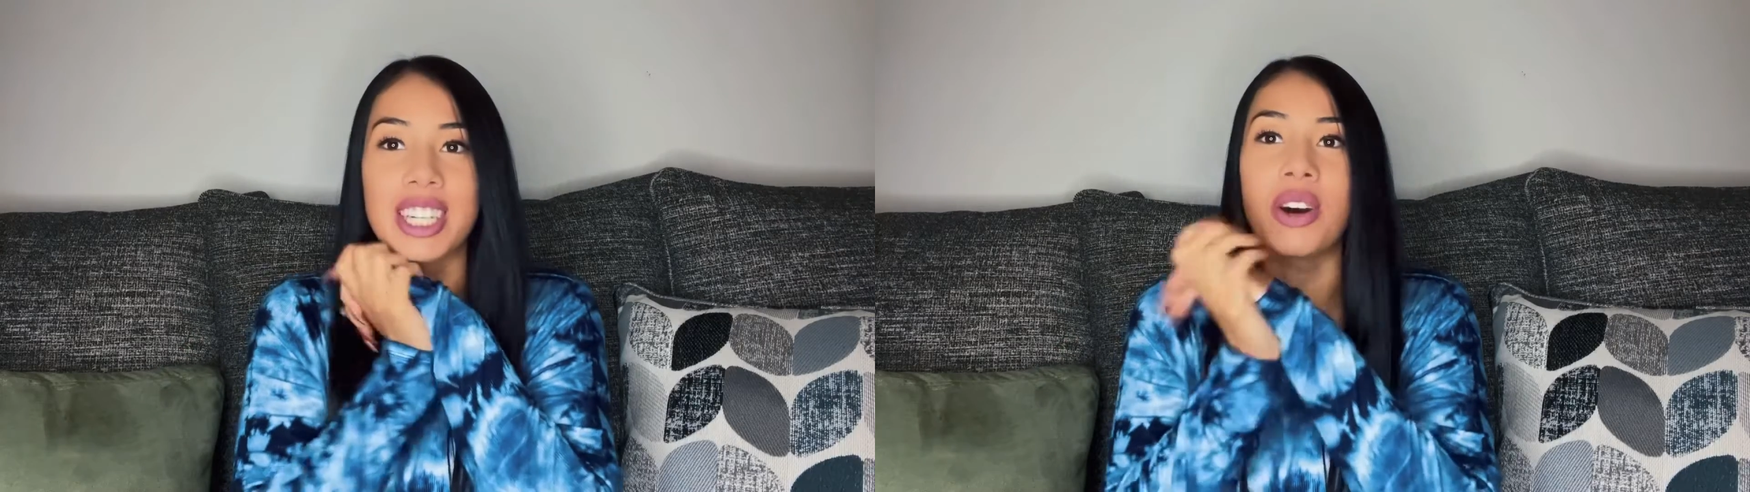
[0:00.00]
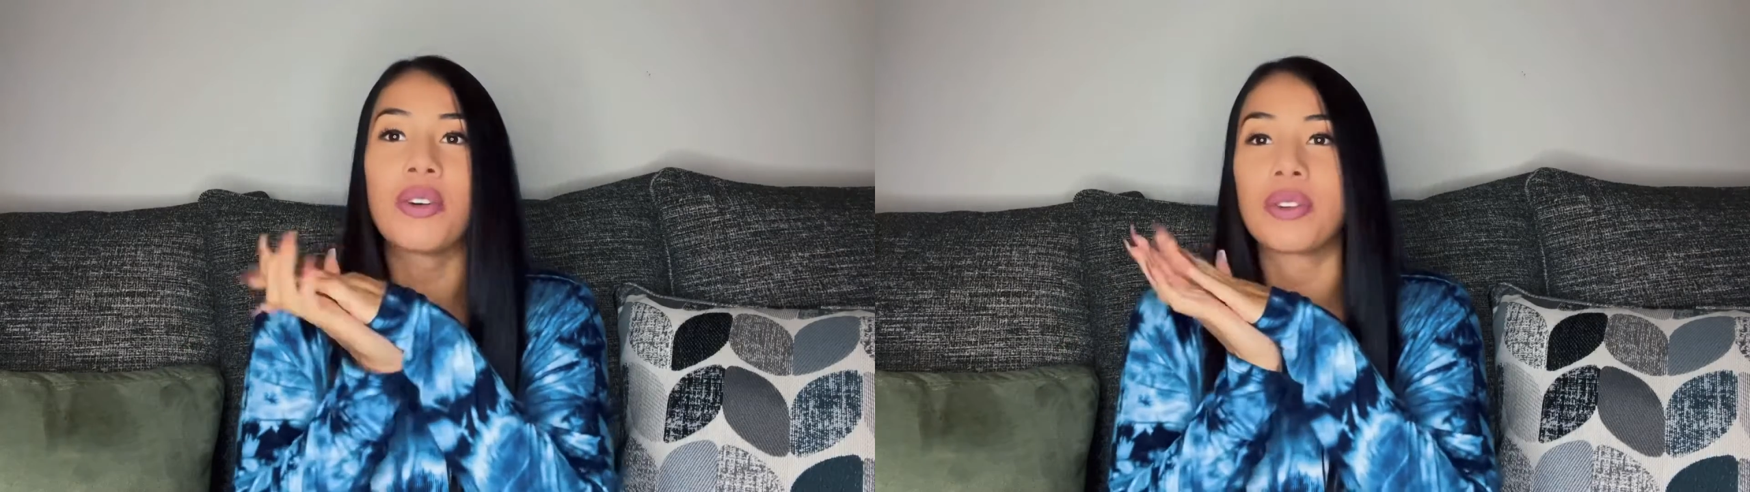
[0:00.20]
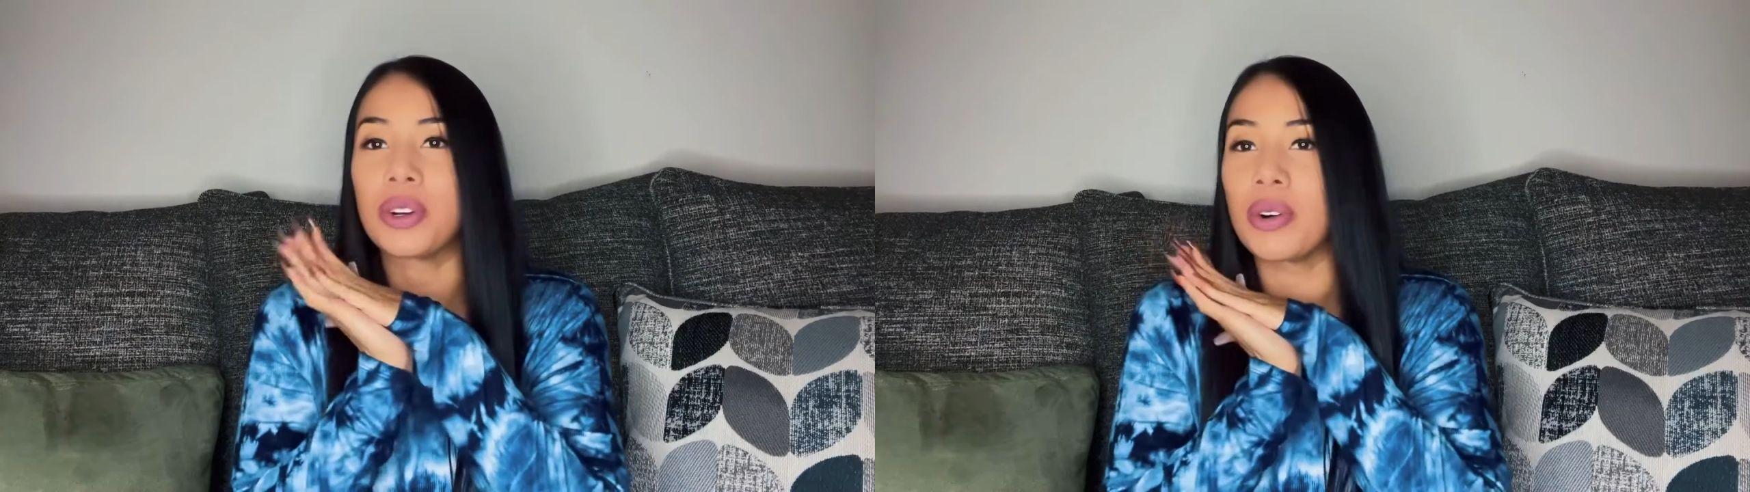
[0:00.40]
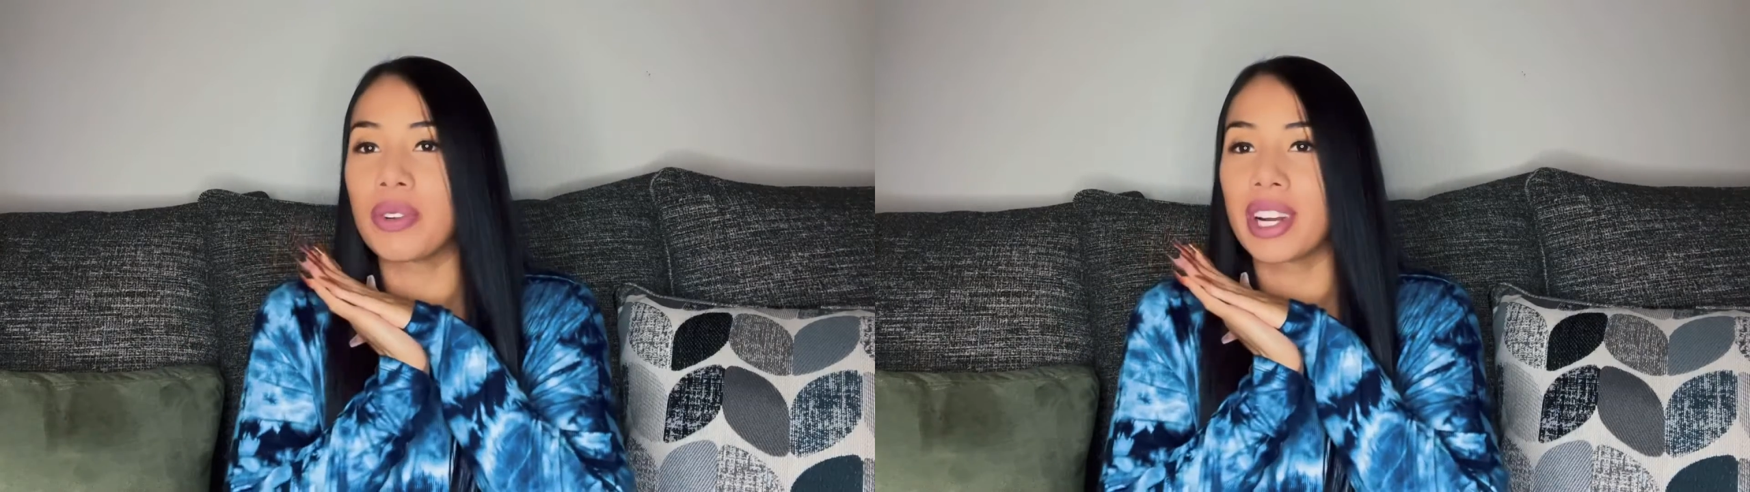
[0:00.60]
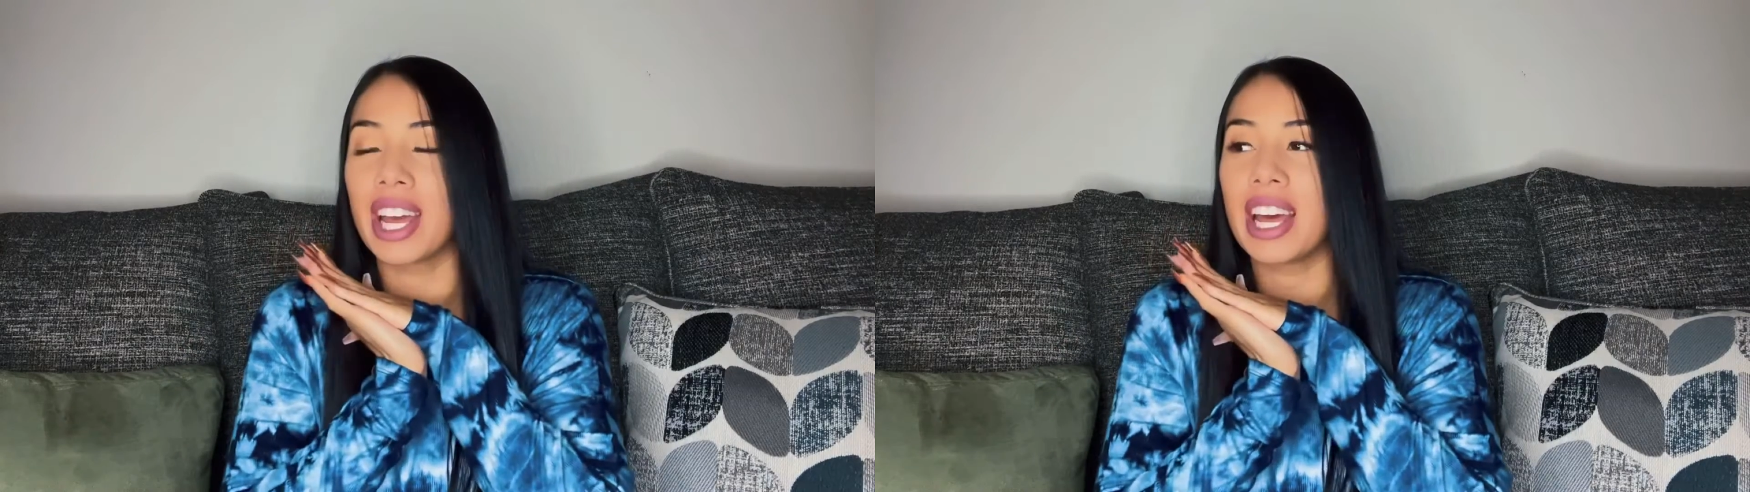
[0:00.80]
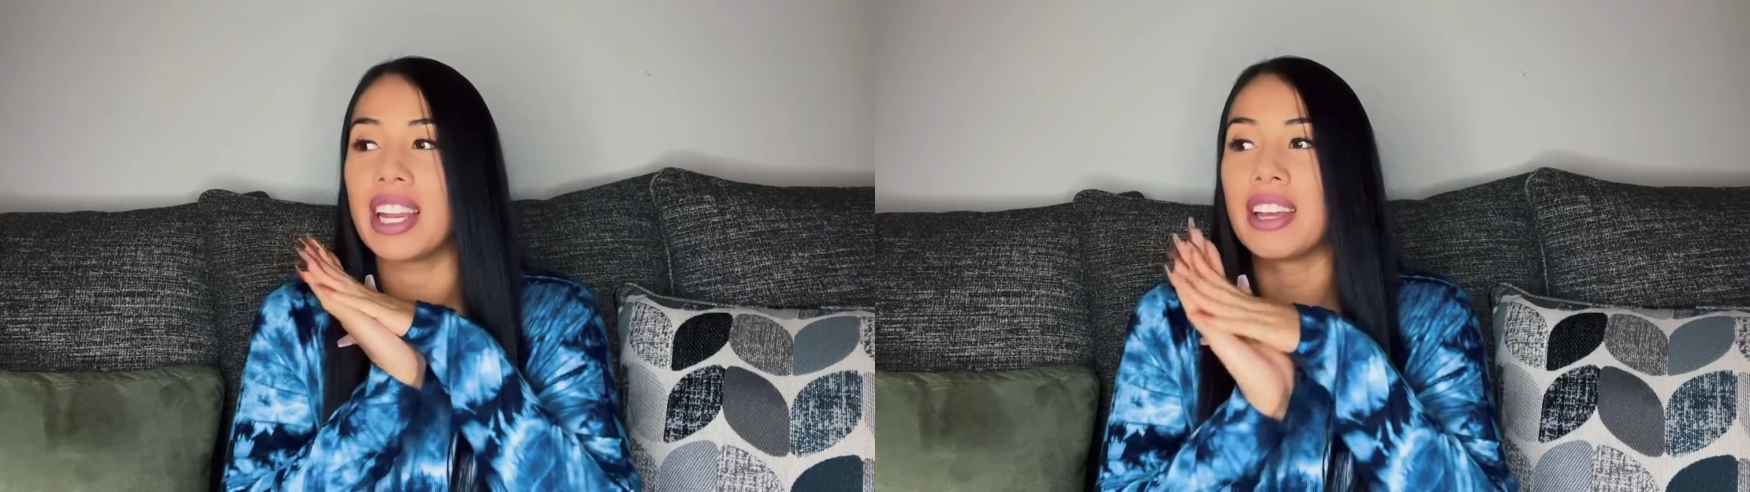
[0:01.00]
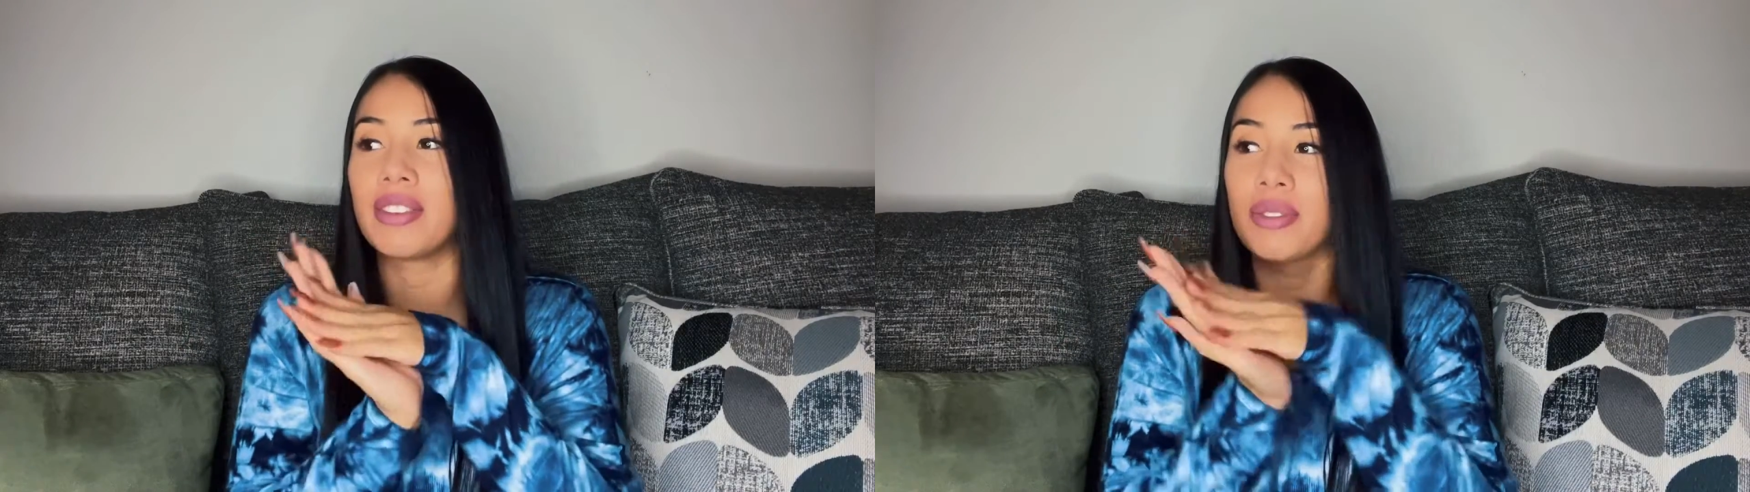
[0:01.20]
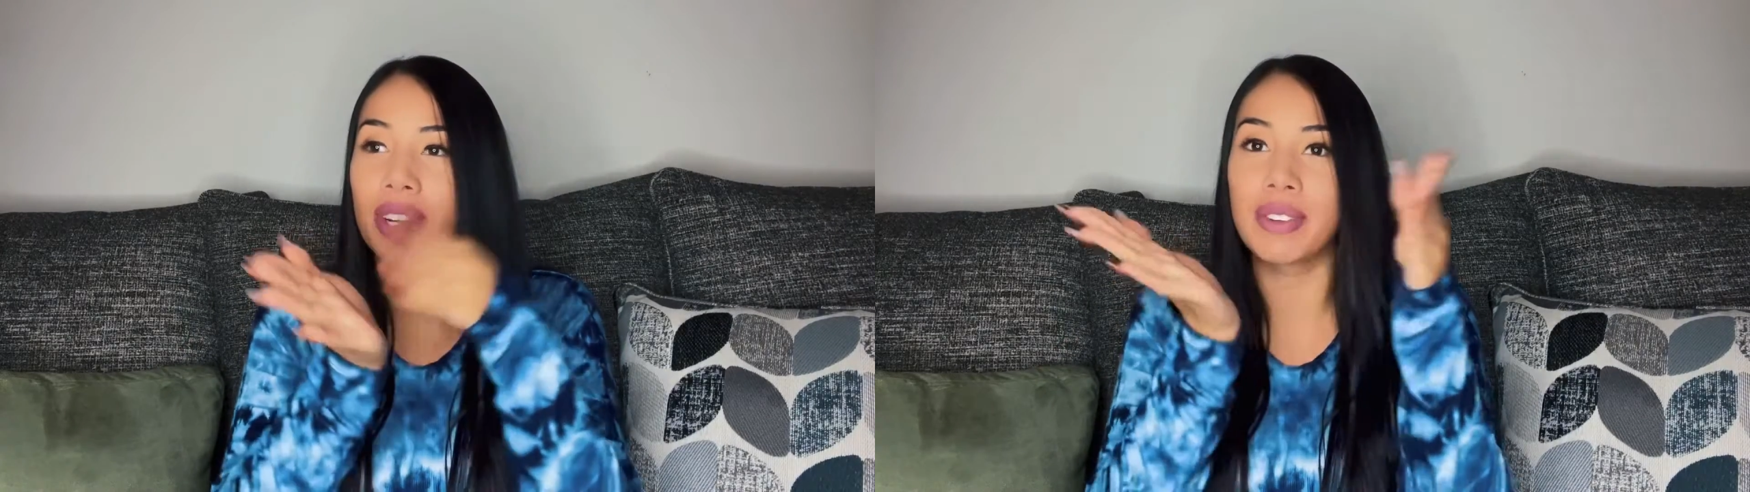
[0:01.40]
over and over again even
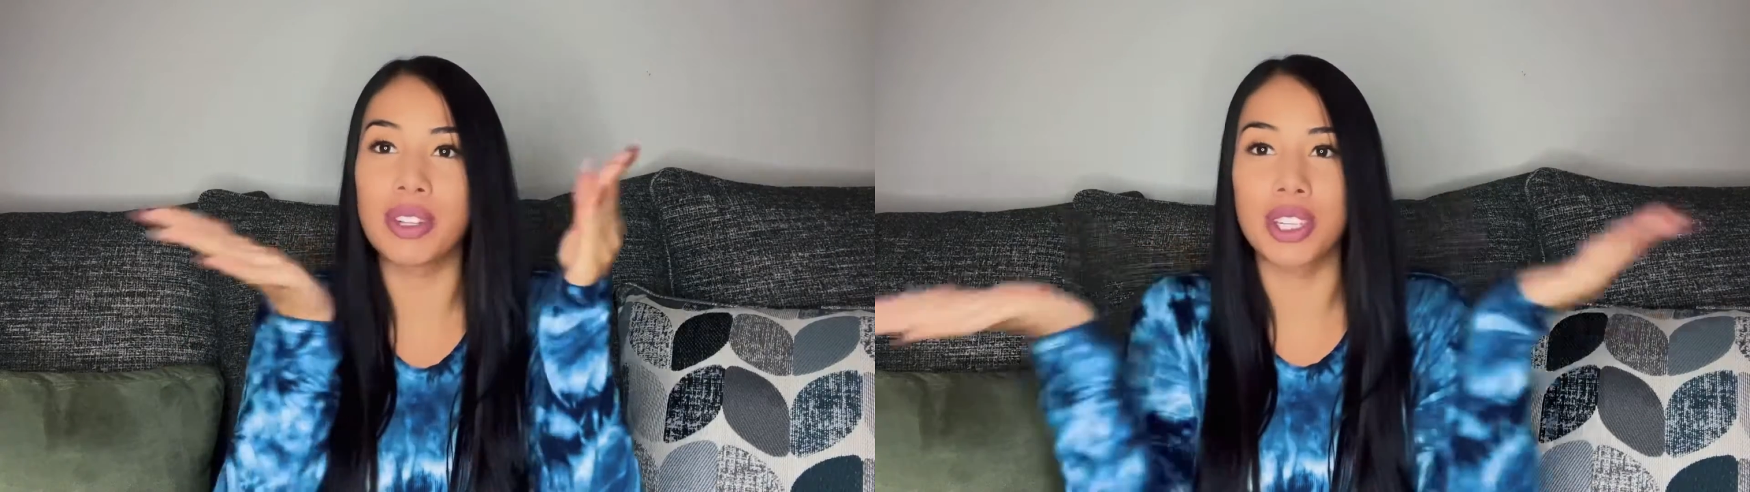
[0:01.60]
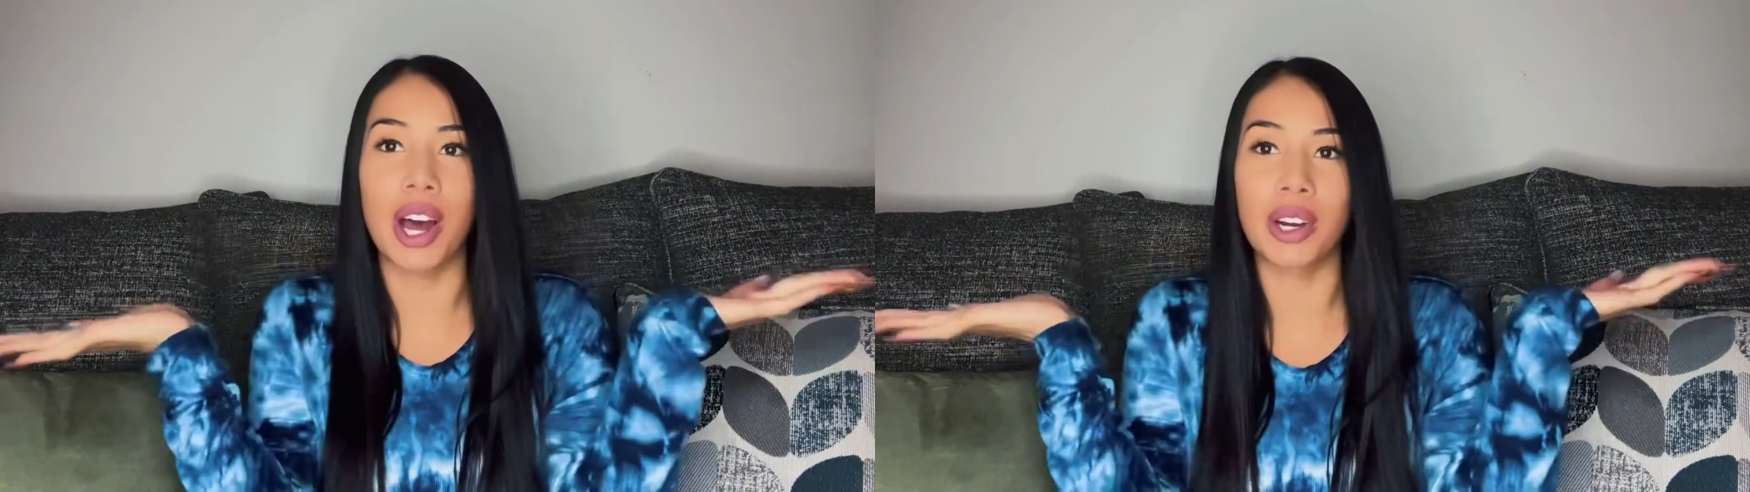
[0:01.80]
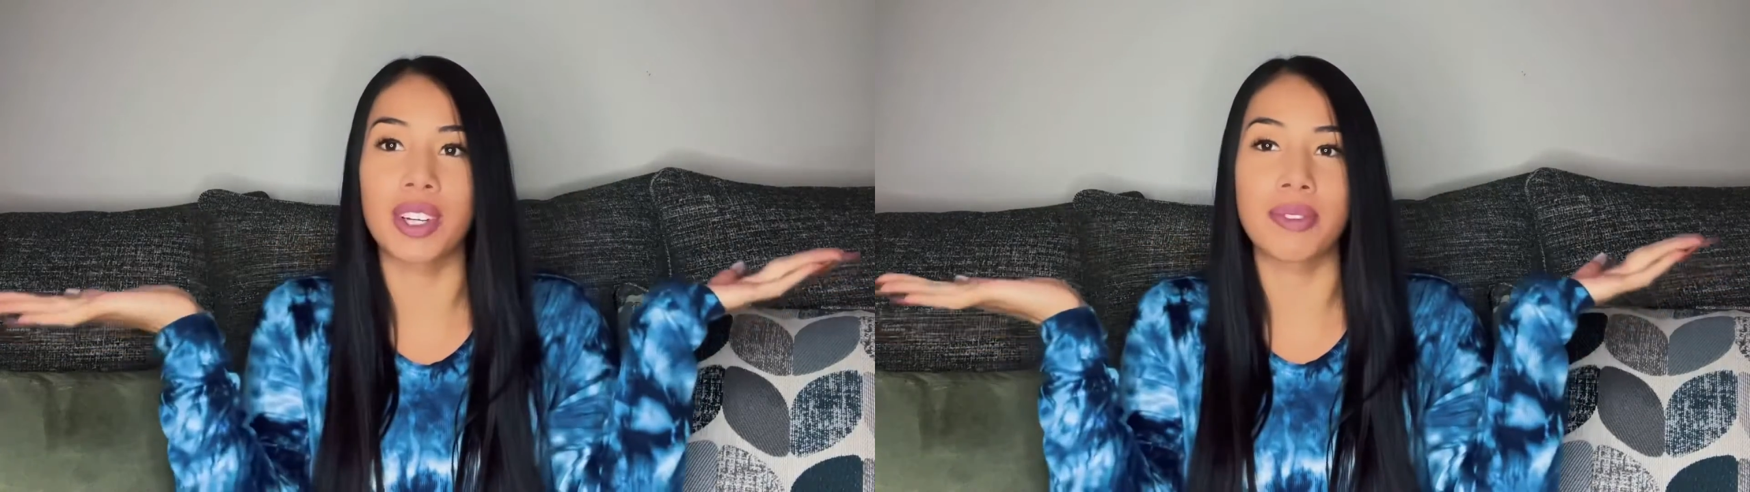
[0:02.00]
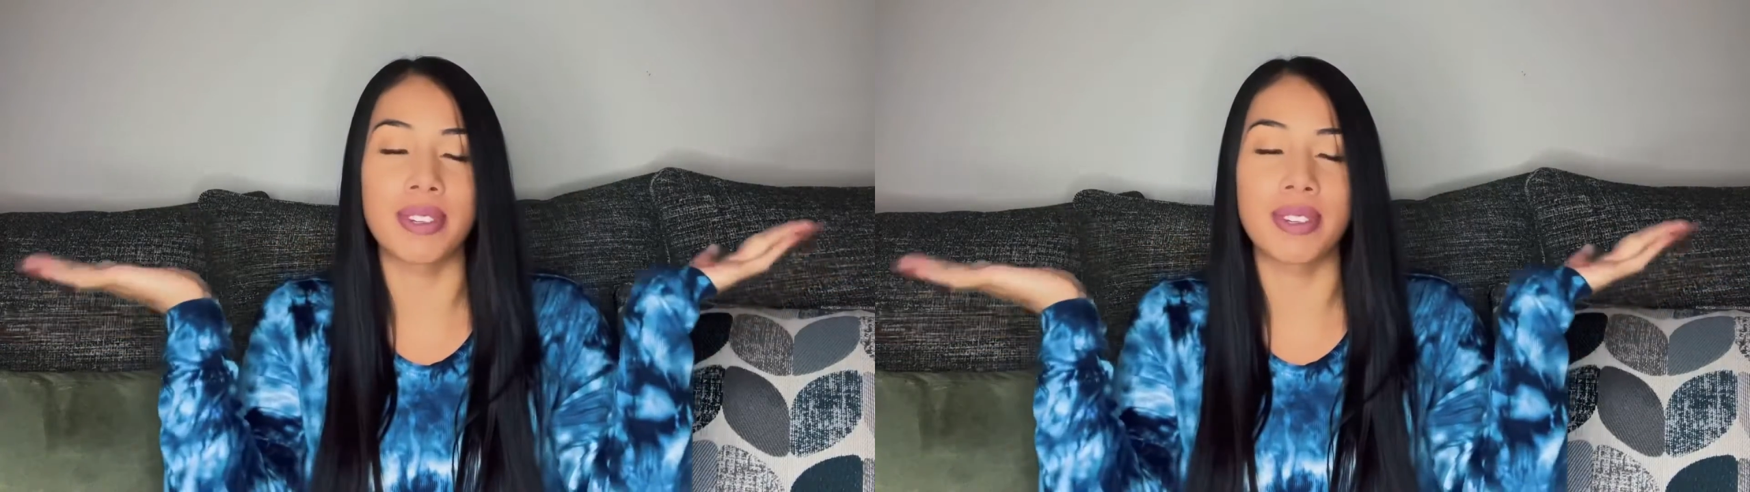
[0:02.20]
when it was not Christmas.